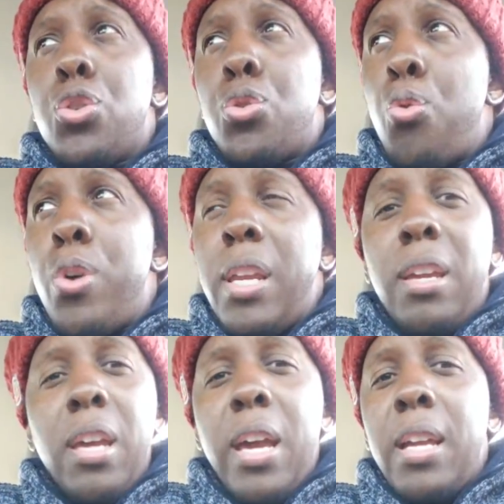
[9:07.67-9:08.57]

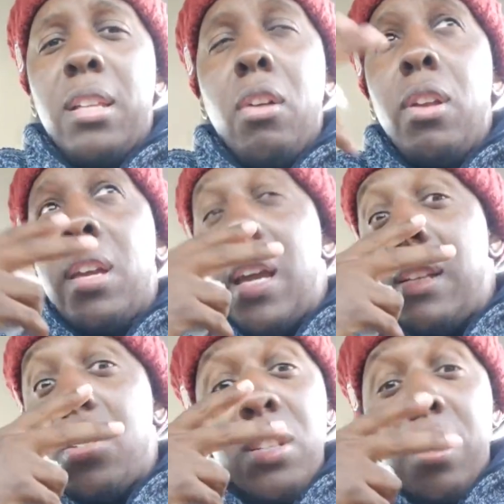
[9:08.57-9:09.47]
20K,
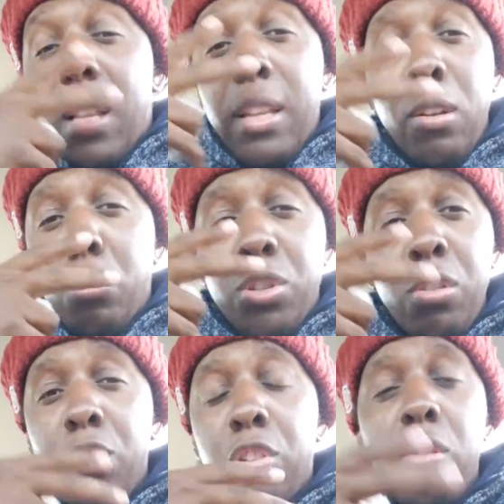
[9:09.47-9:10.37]
30K just selling those
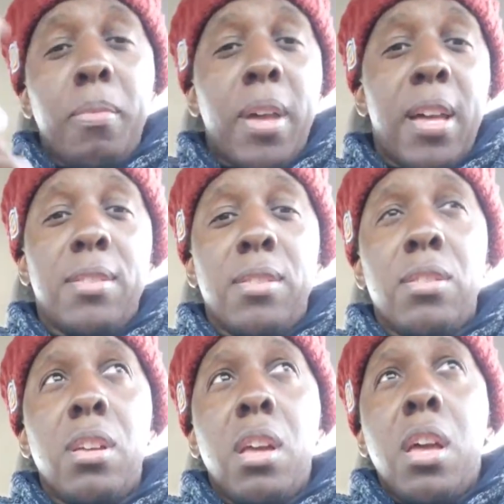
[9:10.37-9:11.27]
surgical
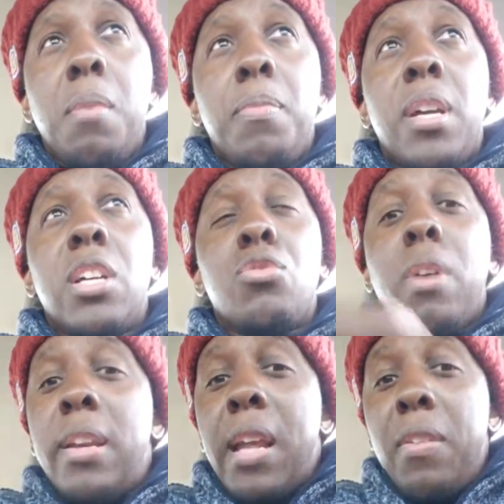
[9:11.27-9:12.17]
masks, because
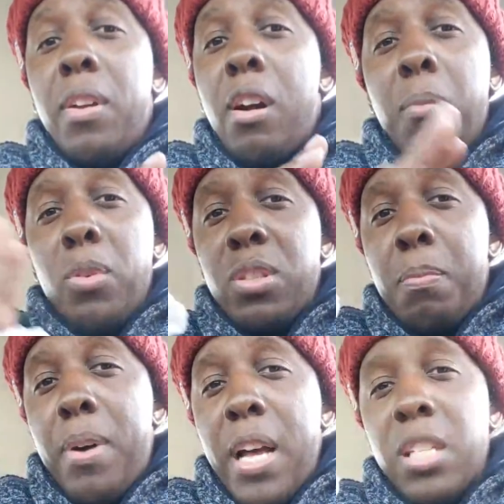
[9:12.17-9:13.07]
right now they're almost
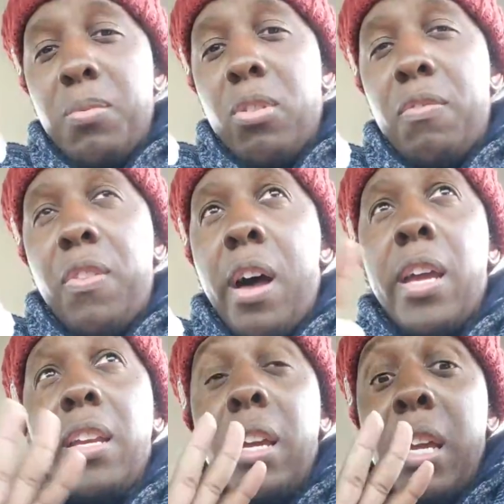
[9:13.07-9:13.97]
impossible to
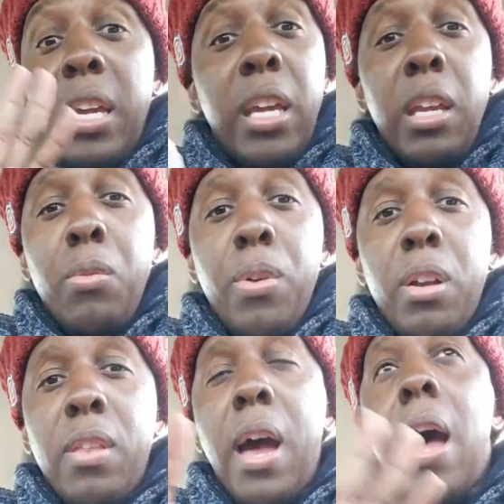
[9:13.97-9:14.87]
find
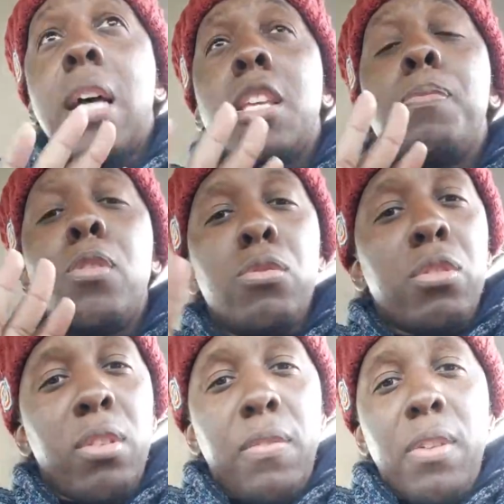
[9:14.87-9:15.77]
anywhere. The hospitals
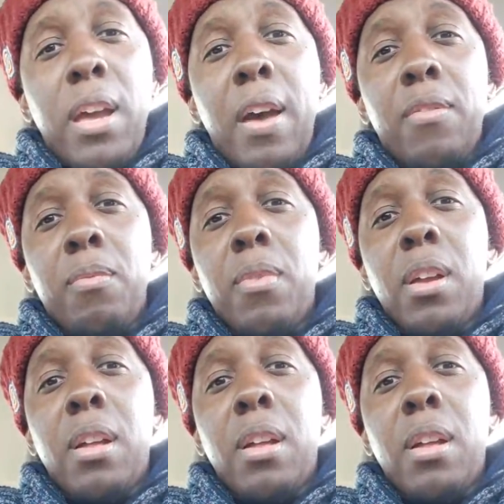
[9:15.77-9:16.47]
don't even have them.